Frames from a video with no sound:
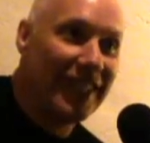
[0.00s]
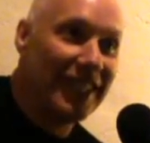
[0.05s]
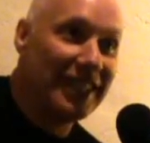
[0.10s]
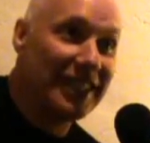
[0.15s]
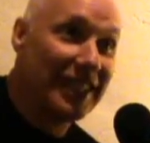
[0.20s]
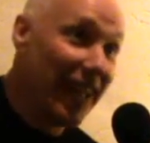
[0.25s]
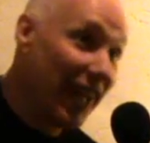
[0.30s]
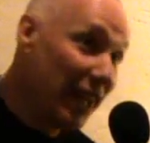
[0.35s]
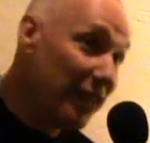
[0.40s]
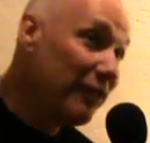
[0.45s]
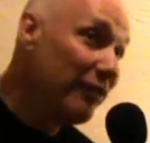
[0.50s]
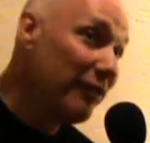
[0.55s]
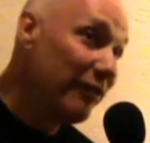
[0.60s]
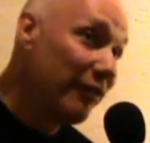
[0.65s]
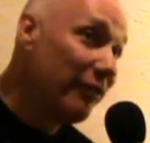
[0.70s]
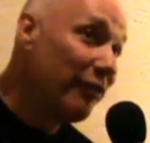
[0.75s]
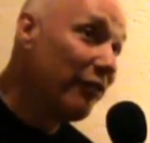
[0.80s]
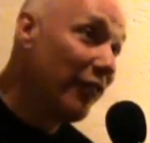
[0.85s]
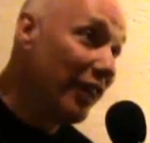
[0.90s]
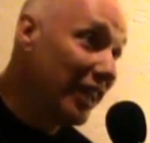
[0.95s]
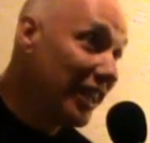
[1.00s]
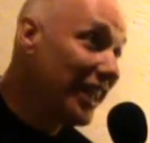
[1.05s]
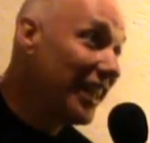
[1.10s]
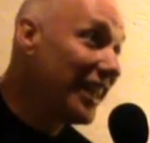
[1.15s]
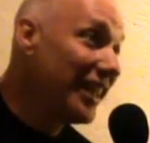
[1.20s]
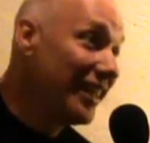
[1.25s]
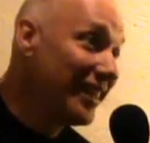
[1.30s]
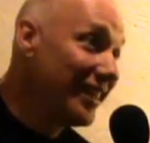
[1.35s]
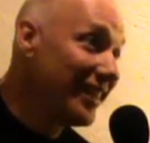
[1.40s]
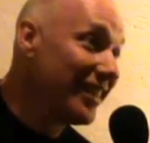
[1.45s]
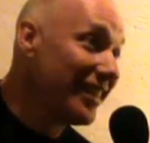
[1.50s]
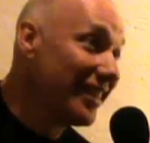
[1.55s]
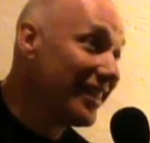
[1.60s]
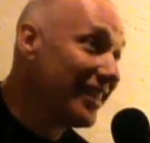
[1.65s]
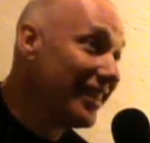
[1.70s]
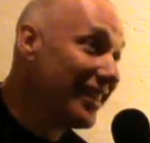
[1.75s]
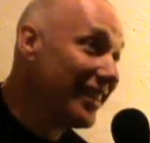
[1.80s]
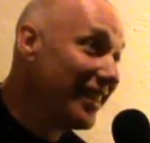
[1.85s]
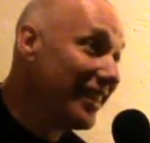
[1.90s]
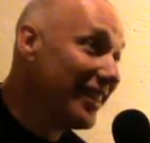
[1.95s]
It's not funny
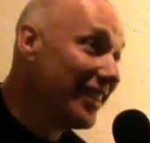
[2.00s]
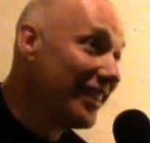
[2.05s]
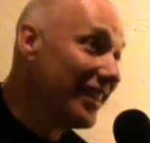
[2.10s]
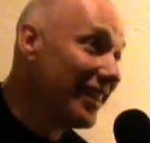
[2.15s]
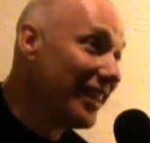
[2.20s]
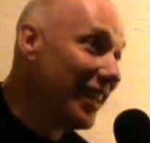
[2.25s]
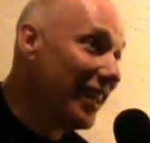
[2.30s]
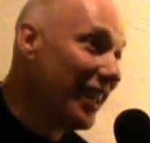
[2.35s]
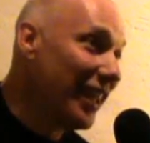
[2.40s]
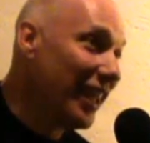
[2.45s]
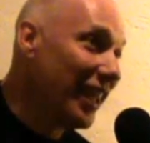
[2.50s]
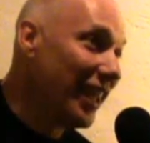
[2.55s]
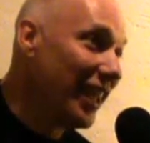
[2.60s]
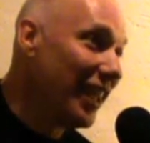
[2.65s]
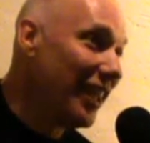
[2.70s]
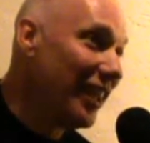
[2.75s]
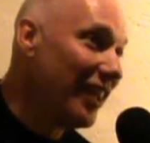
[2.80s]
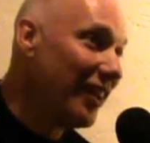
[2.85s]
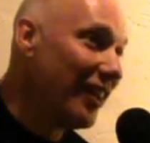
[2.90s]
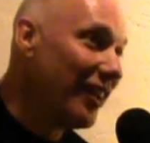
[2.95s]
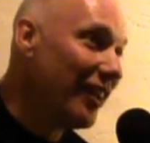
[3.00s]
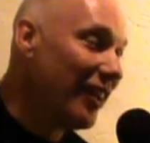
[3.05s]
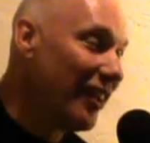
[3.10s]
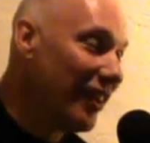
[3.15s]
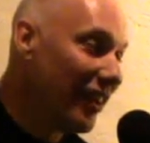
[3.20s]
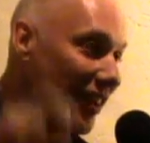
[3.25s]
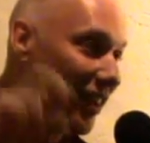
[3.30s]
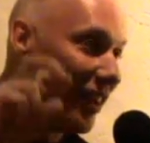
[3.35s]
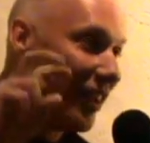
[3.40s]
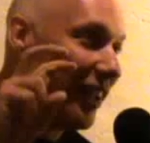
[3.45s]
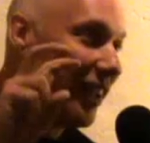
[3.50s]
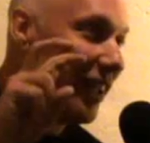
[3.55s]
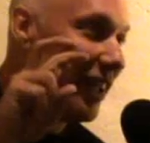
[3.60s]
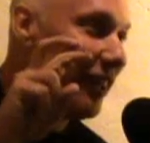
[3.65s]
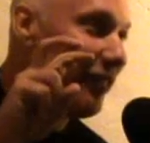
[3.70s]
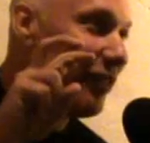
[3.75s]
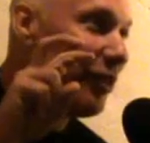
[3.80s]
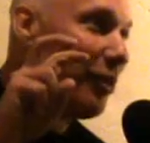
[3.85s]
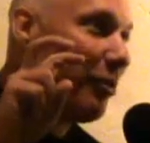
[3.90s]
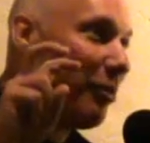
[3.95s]
in,
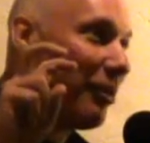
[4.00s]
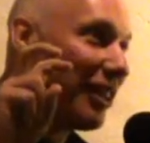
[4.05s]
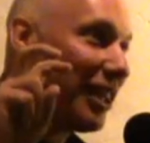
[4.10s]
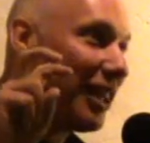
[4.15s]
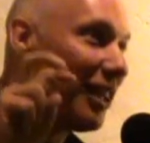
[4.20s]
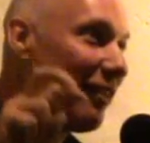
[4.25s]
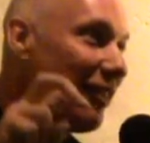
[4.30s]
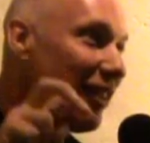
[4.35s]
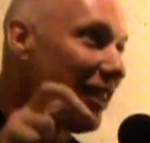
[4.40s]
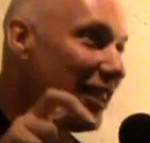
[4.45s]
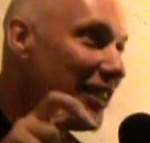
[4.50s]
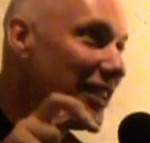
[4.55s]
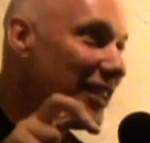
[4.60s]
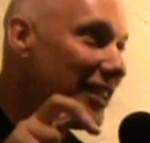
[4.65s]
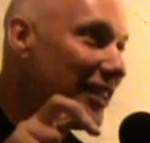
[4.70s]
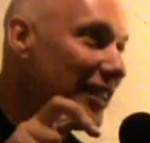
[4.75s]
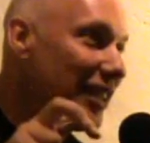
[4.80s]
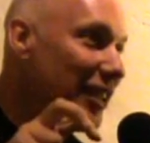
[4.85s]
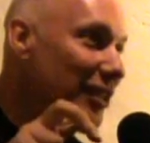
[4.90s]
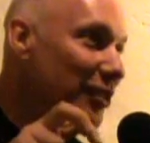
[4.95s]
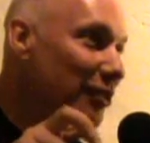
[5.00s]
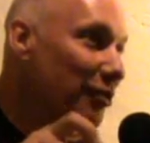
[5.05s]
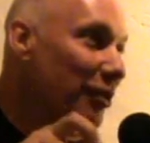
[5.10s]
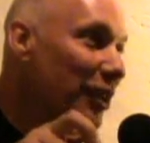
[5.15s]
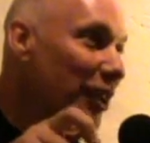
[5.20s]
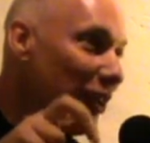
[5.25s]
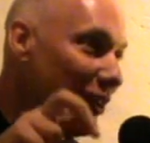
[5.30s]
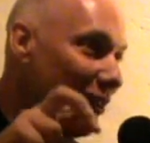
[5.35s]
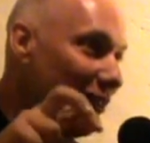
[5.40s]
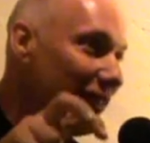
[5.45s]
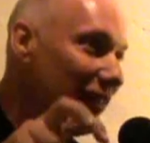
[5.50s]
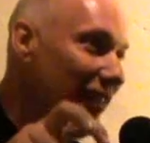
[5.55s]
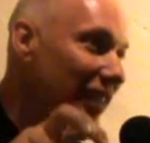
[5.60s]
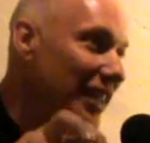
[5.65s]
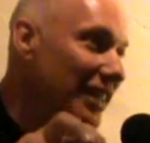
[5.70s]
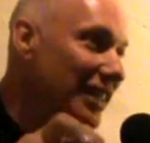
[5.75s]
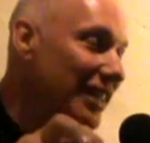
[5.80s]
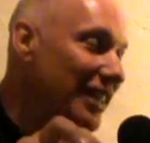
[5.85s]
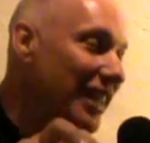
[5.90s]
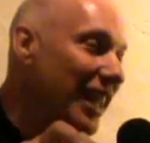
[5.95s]
if you believe it's it's real.
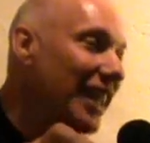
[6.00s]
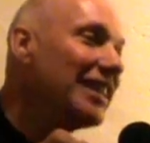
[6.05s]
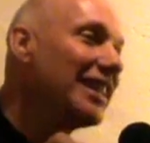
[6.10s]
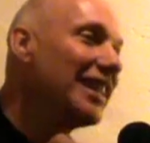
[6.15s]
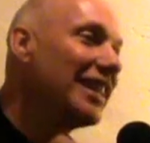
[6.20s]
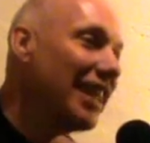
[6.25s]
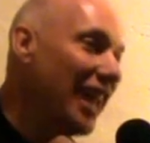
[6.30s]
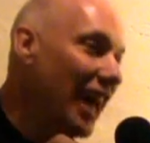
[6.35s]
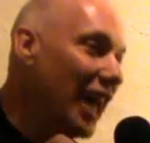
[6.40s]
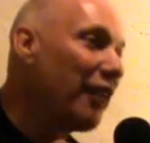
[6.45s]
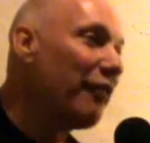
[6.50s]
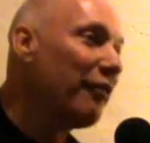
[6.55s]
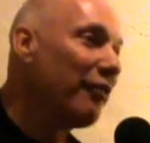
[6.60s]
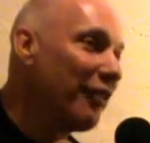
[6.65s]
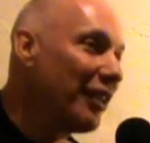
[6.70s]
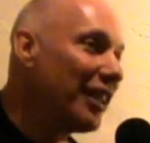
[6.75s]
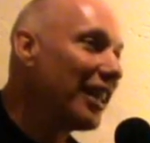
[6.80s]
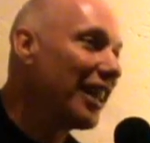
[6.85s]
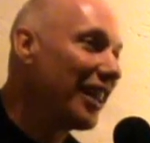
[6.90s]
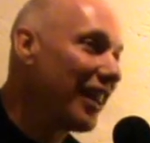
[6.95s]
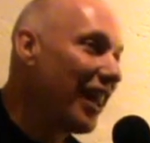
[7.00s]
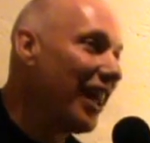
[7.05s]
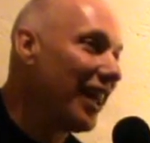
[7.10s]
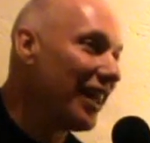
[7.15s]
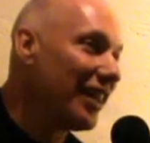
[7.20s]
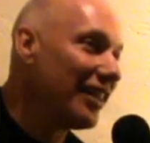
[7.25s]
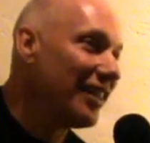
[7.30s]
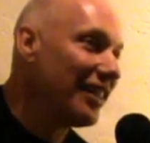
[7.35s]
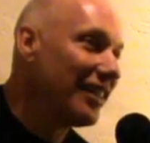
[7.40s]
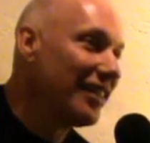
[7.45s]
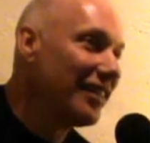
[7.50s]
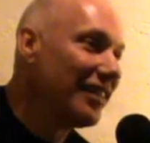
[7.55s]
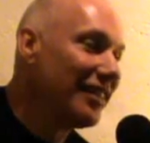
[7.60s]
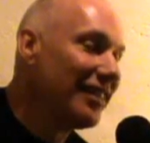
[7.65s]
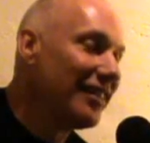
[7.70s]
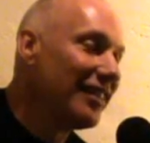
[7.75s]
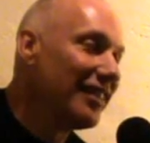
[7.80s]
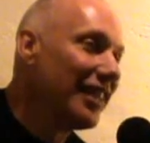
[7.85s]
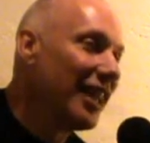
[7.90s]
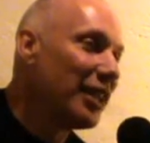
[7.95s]
It's that's not a funny thought.
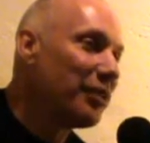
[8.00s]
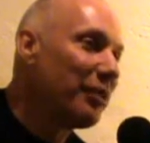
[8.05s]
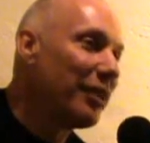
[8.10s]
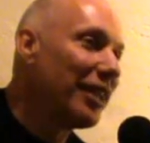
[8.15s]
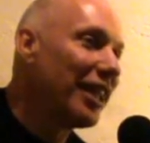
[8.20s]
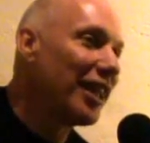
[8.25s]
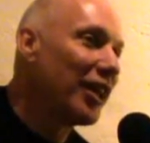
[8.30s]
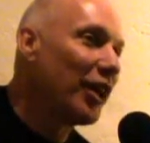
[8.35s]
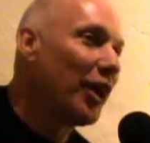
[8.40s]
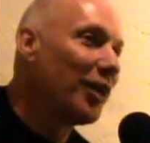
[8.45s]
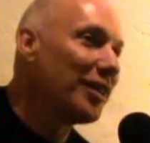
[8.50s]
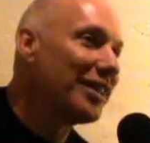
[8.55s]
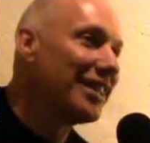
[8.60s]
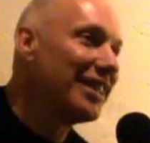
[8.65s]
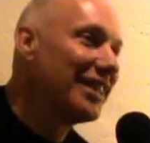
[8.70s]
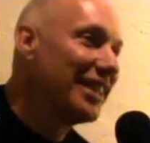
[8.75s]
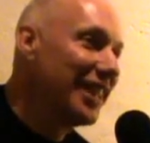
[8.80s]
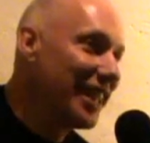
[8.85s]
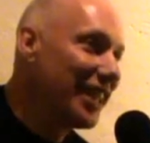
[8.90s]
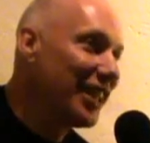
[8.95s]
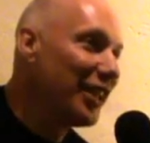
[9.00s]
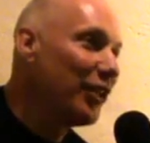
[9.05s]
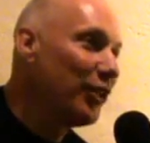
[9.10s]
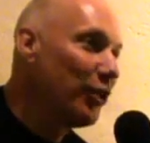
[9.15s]
That's what they call sick